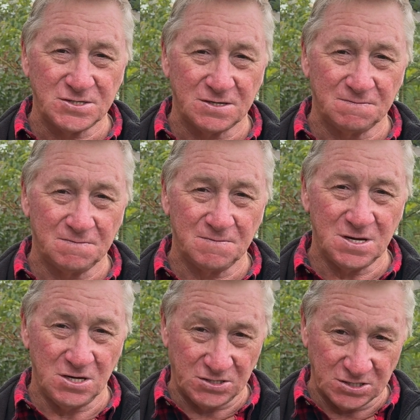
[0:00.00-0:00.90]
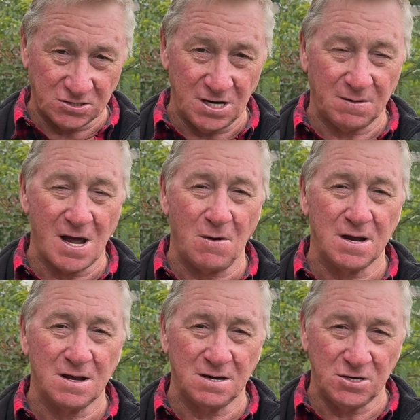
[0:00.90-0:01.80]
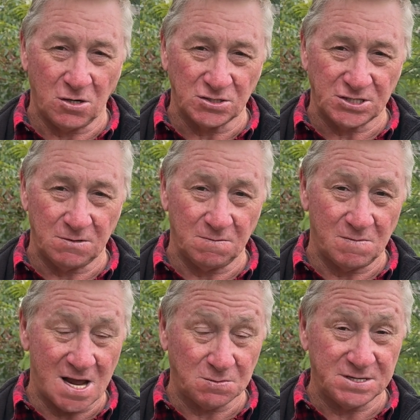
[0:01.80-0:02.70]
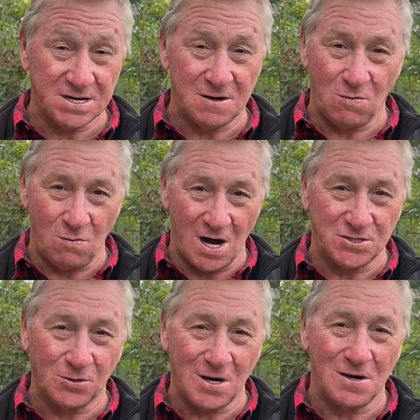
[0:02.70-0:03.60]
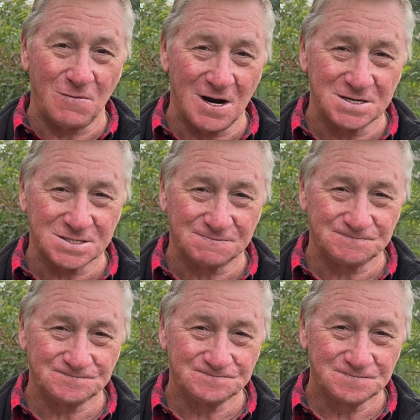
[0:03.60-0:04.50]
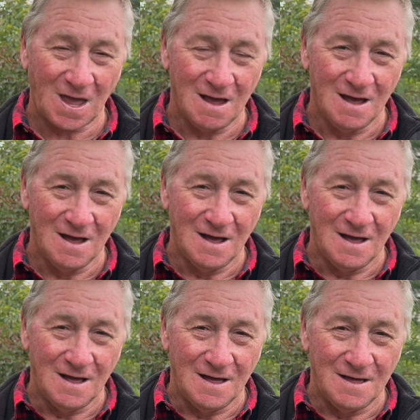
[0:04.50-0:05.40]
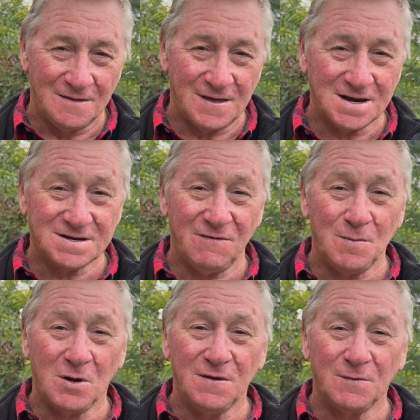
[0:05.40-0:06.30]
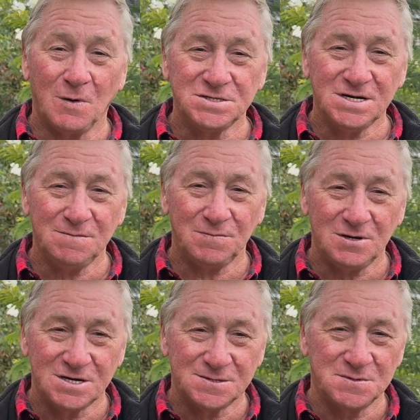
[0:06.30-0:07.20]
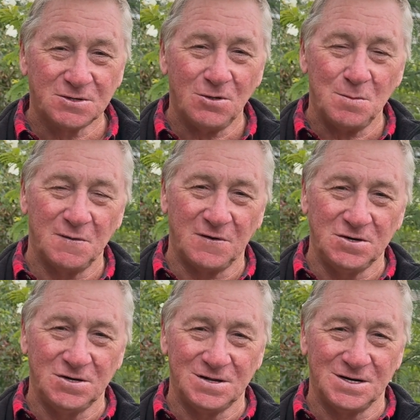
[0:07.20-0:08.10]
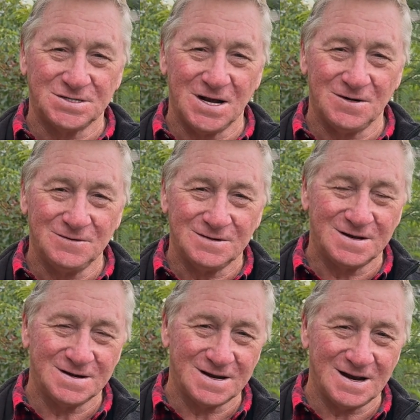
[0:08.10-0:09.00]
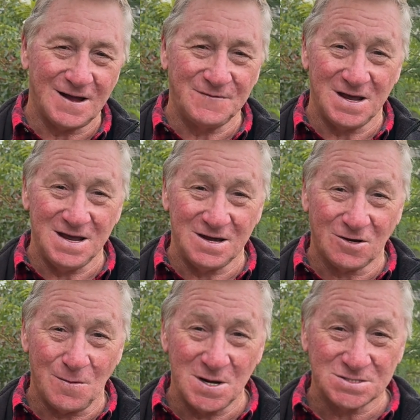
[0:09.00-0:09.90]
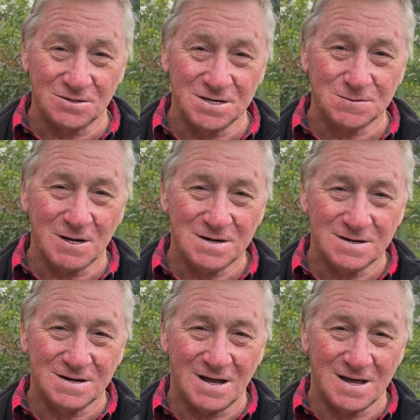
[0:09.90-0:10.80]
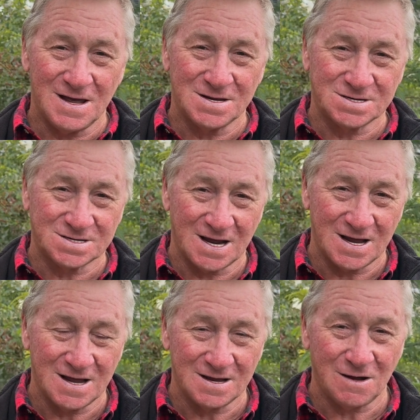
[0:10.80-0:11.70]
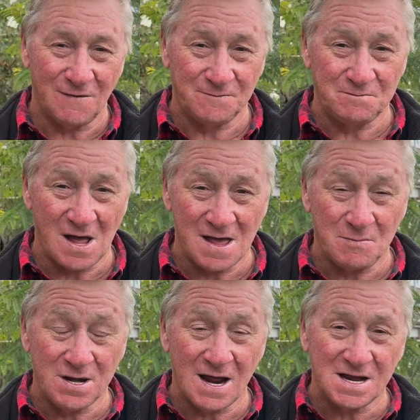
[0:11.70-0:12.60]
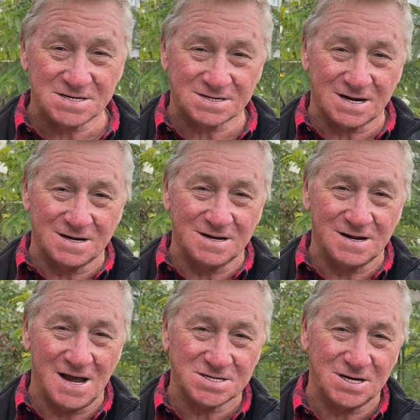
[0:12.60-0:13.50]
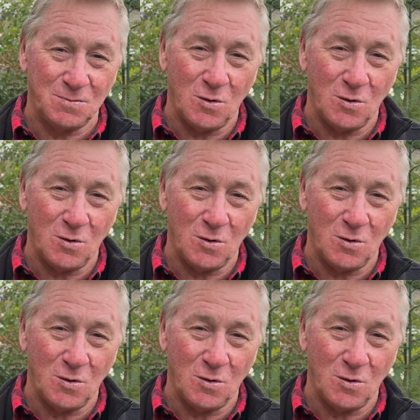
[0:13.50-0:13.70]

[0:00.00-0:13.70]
you. You just keep going, and you got your, as we said, run your own race. Thanks everybody for watching. Please subscribe if you're new to the channel, and I'd love to hear your comments on this one. It's I've been asked, actually